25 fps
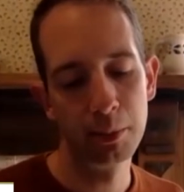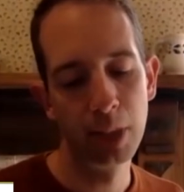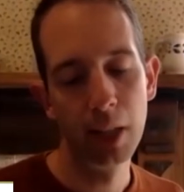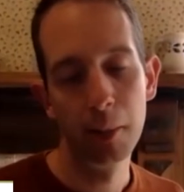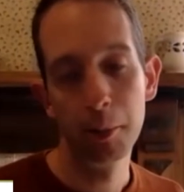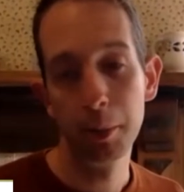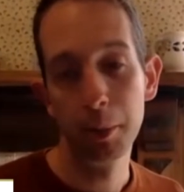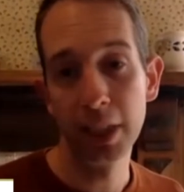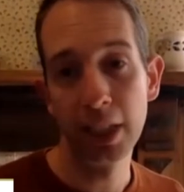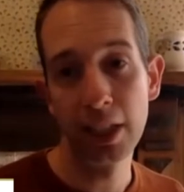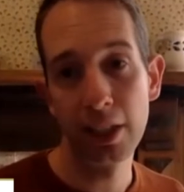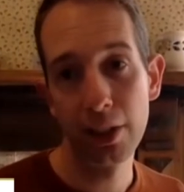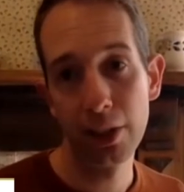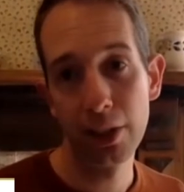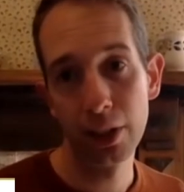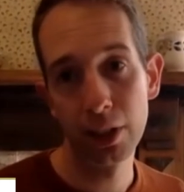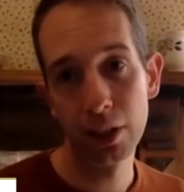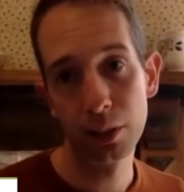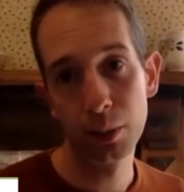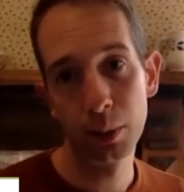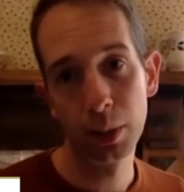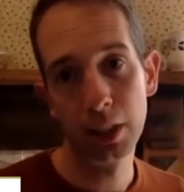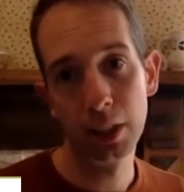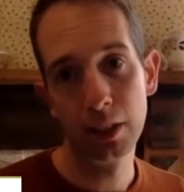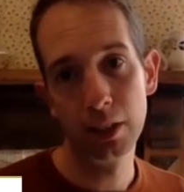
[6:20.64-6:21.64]
But the other thing
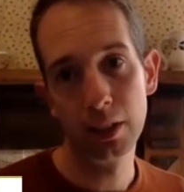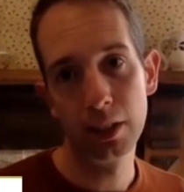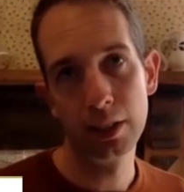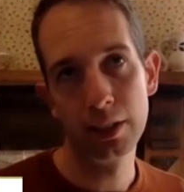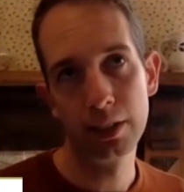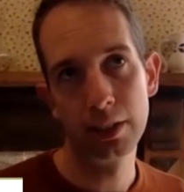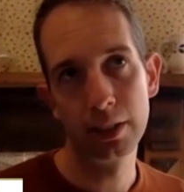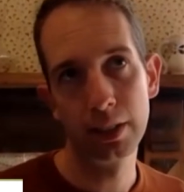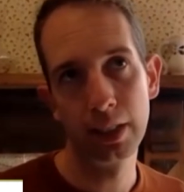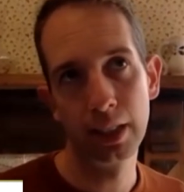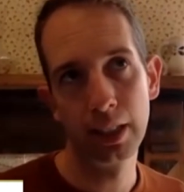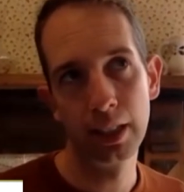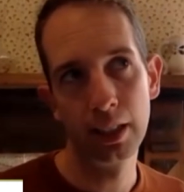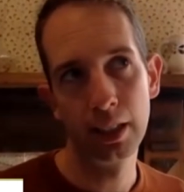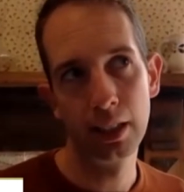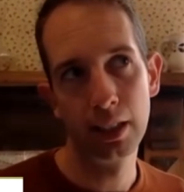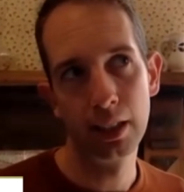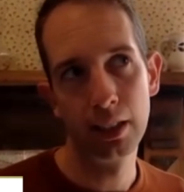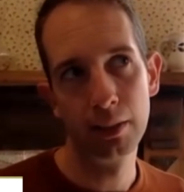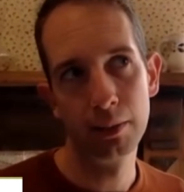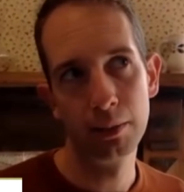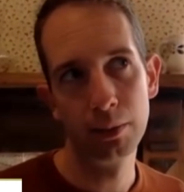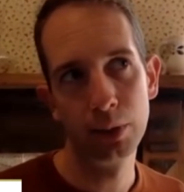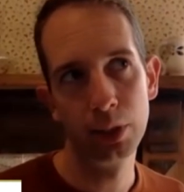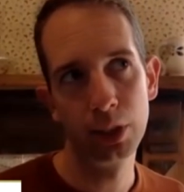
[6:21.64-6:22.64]
as well is,
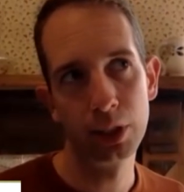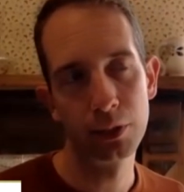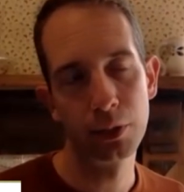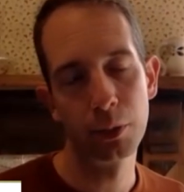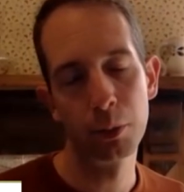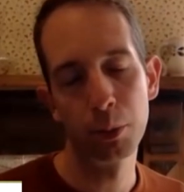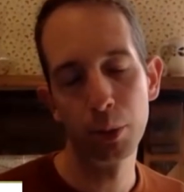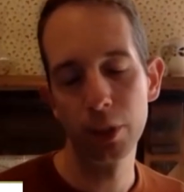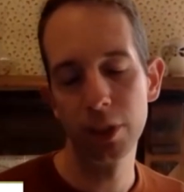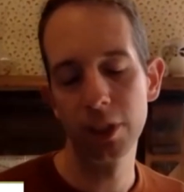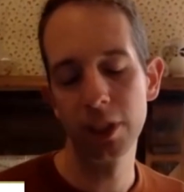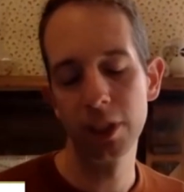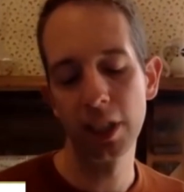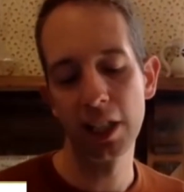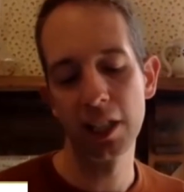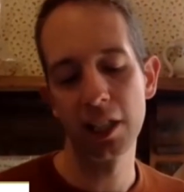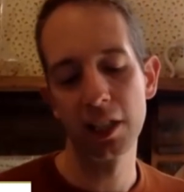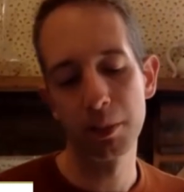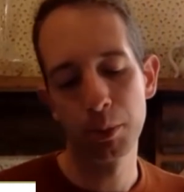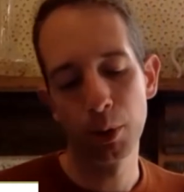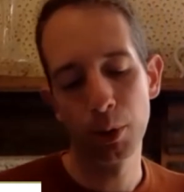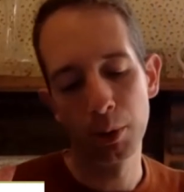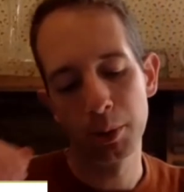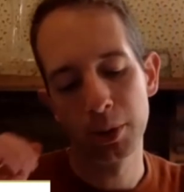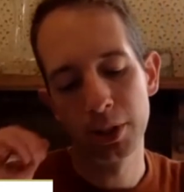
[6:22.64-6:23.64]
just for
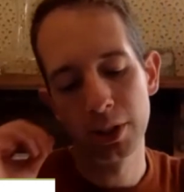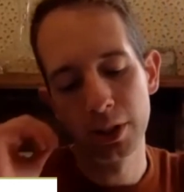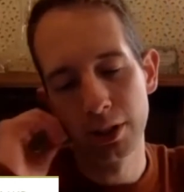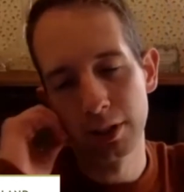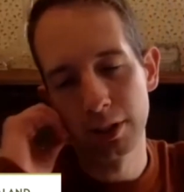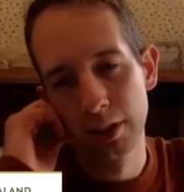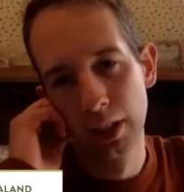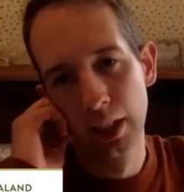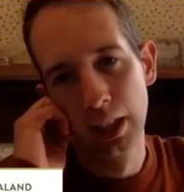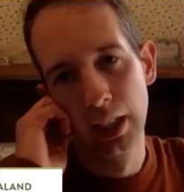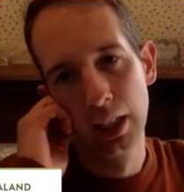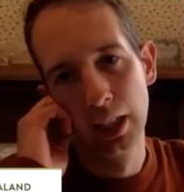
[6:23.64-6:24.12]
presentations purposes,